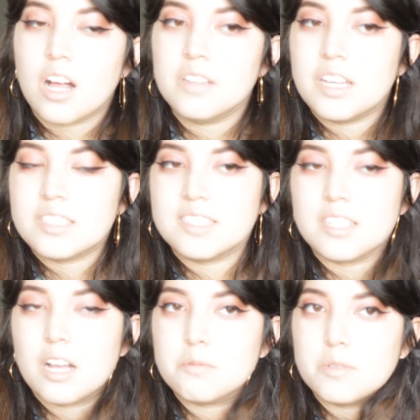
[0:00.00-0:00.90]
all that
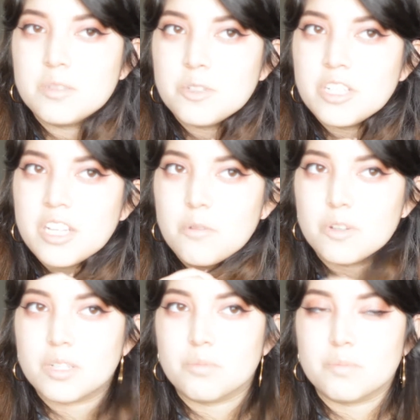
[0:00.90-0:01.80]
stopped. One morning I
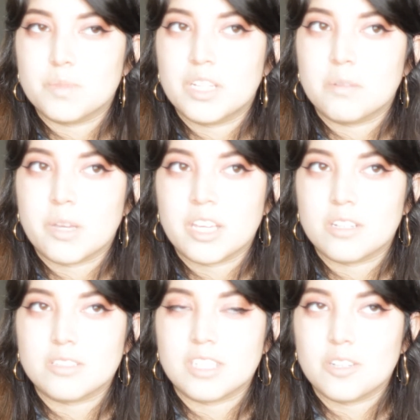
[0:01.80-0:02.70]
woke up with blood on my
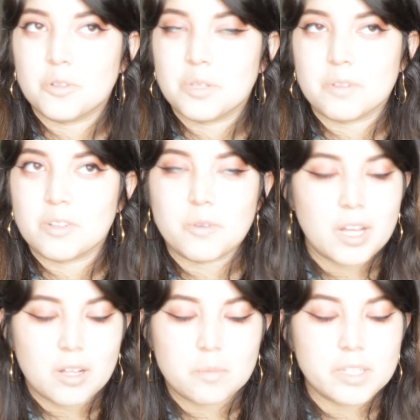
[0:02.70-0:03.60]
ears and I don't even know
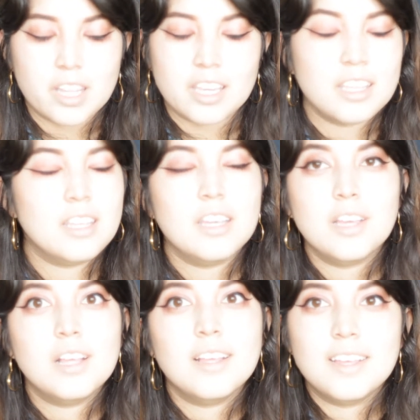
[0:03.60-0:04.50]
how. But like,
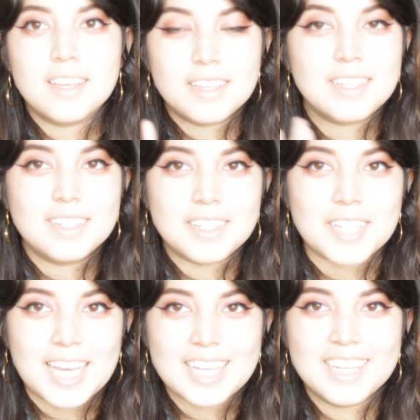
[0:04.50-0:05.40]

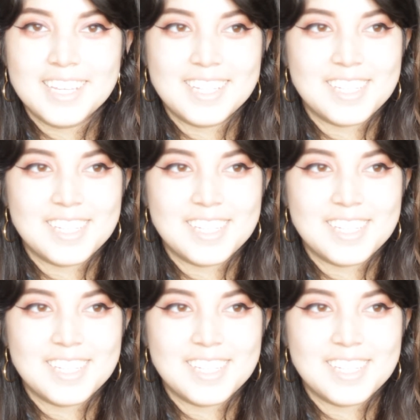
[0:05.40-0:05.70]
okay,